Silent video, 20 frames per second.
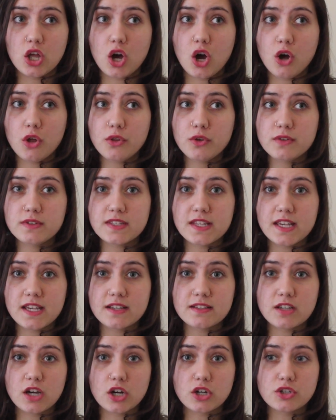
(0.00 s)
all those
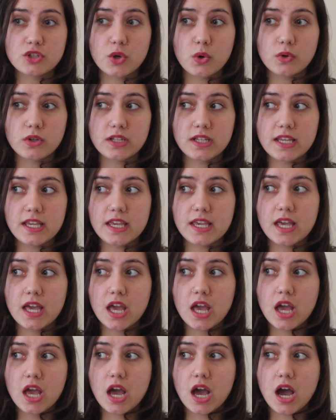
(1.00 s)
things are totally
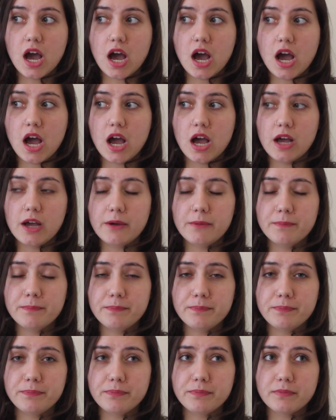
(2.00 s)
um
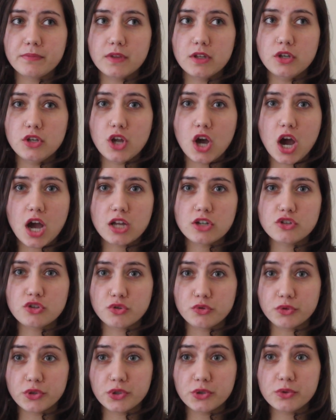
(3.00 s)
not
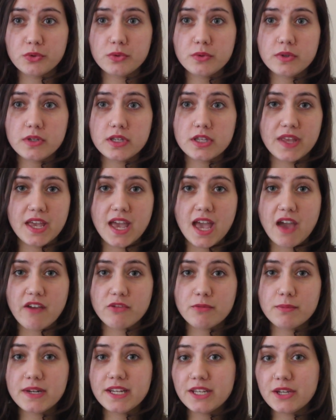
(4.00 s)
true.
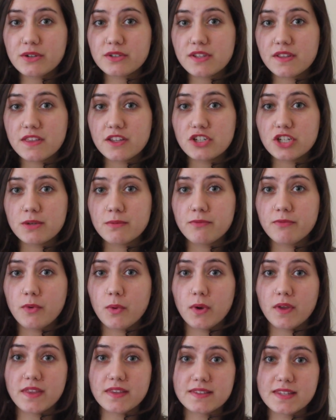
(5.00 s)
Everybody goes to the gym
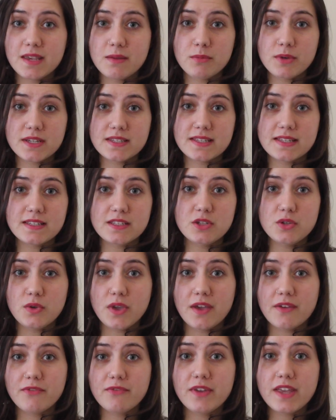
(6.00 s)
for the same reason, to
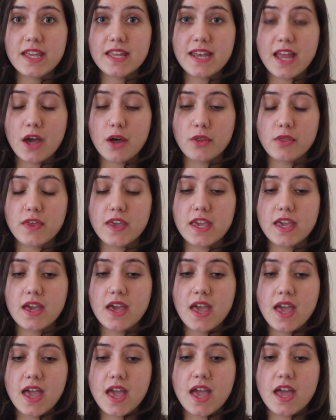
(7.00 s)
get fit and
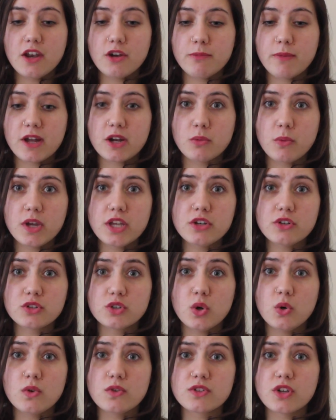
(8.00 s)
healthy, and no matter what
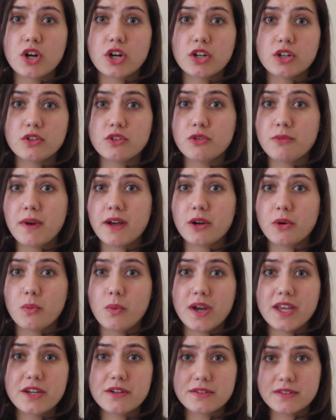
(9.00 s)
your goals are or no matter
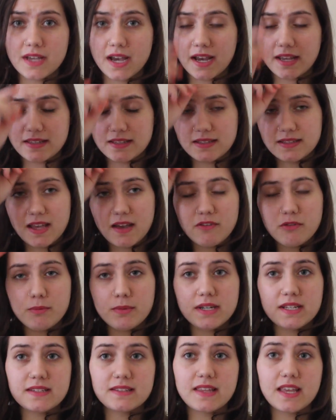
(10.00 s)
what your size is,
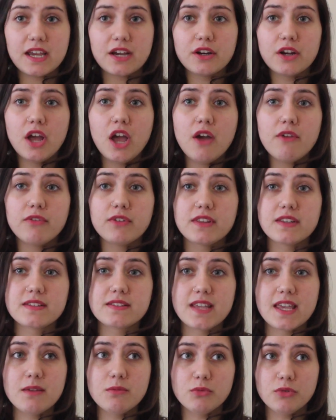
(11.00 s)
everybody's there for the
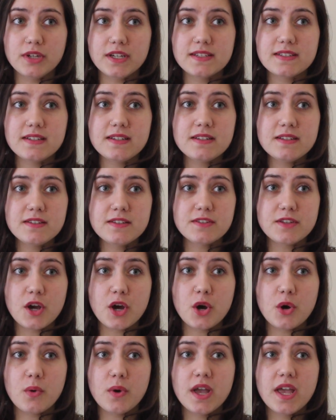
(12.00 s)
same reason.
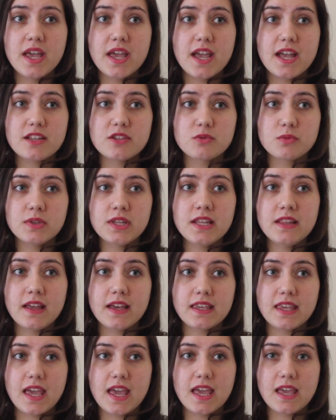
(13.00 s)
So it's really
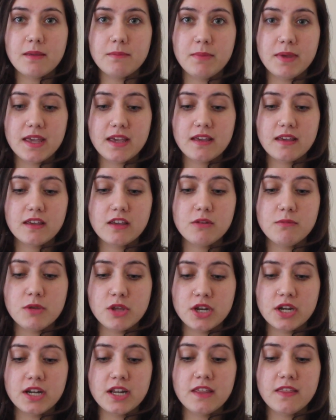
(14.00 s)
like a big
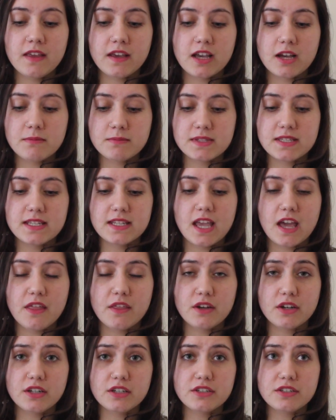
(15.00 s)
community that comes
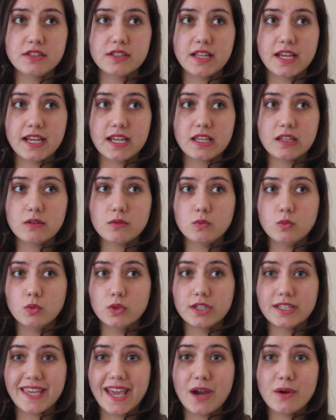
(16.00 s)
together to like
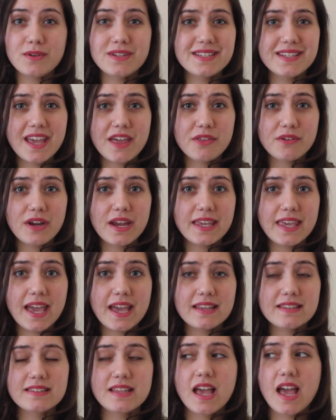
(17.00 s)
work out together, I
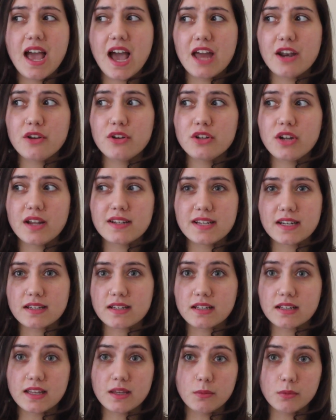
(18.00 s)
guess. I know you're not
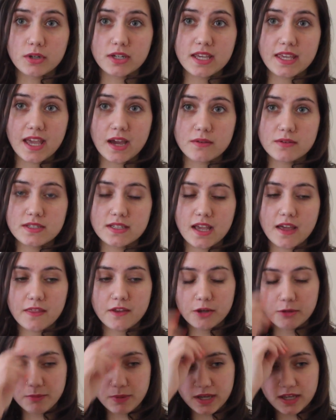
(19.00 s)
technically working out
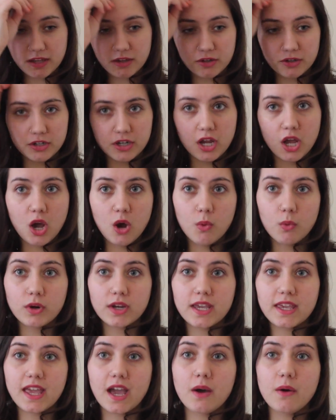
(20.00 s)
together, but you're
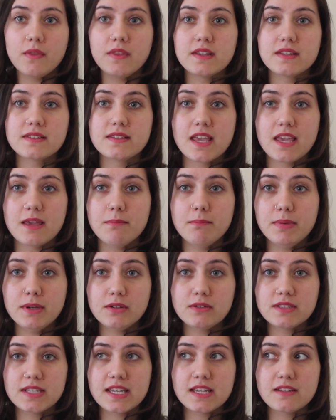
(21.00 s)
working out in the same
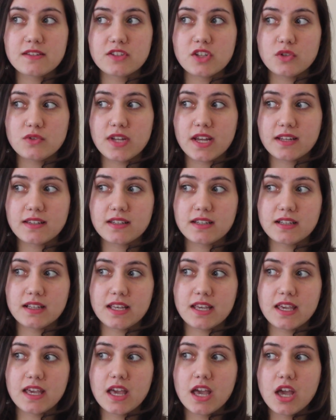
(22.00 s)
building, so
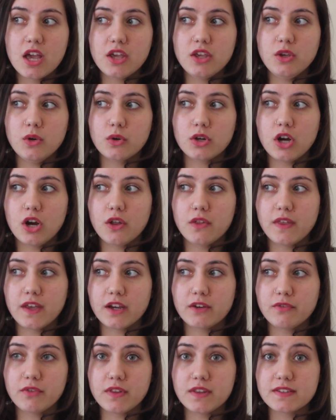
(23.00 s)
technically you're all
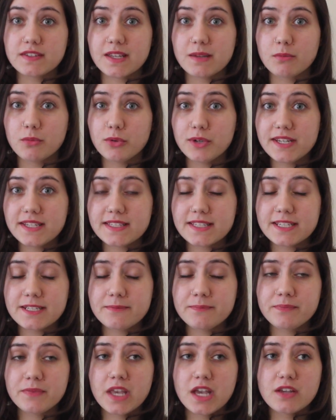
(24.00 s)
there for the same
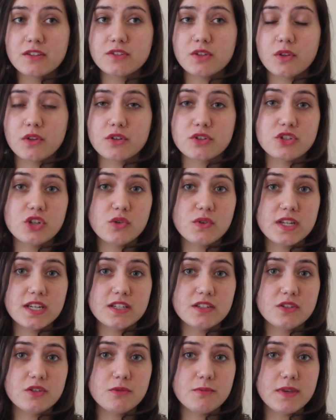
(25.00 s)
reason. So there's no
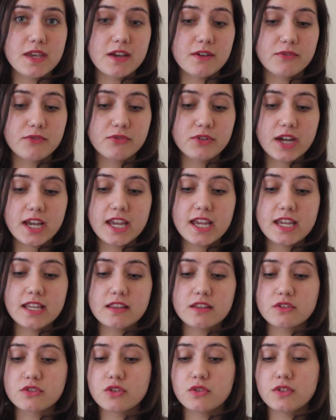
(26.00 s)
need to be
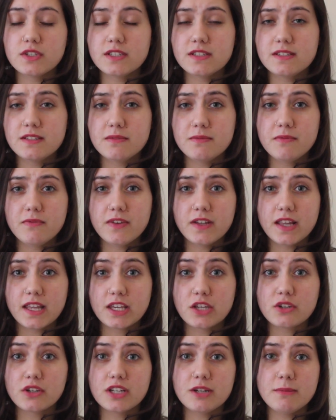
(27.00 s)
afraid, there's no need to feel
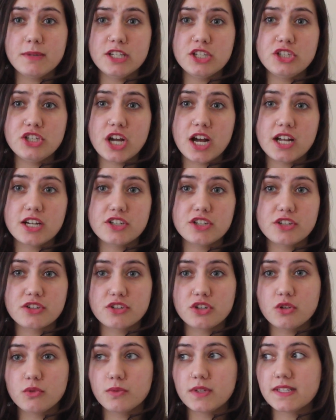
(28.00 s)
like you're going to be judged,
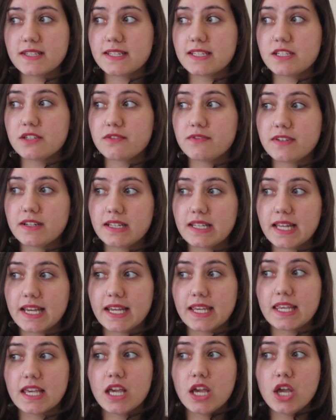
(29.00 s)
there's no reason to feel
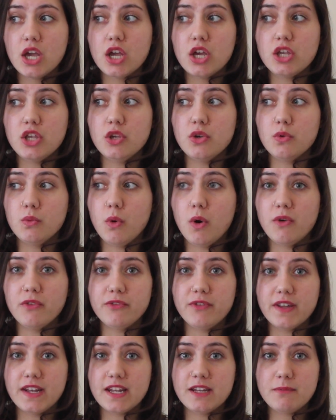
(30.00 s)
like you won't
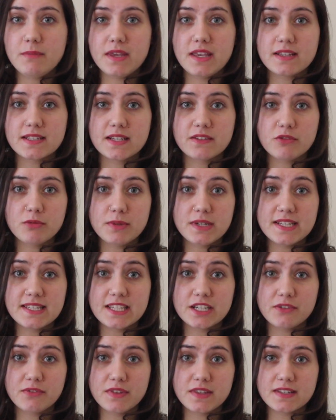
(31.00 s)
fit in because everybody's
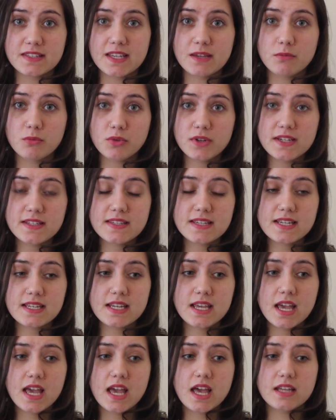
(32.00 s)
there for the same
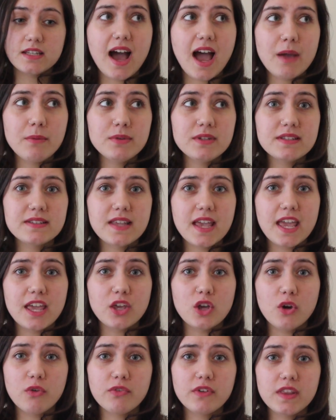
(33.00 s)
reason. I would
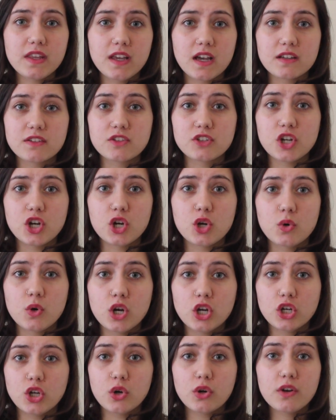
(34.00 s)
say go for the
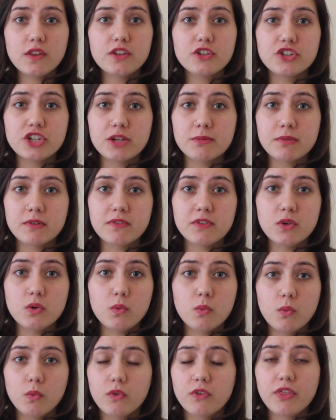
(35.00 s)
gusto, go to the gym. If
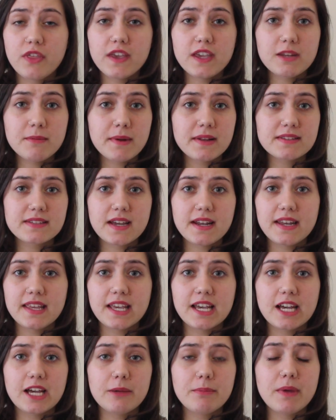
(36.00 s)
you're thinking about
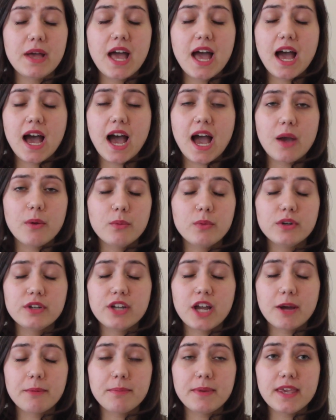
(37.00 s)
signing up, I
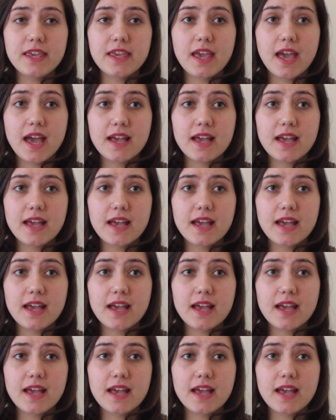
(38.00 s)
would not be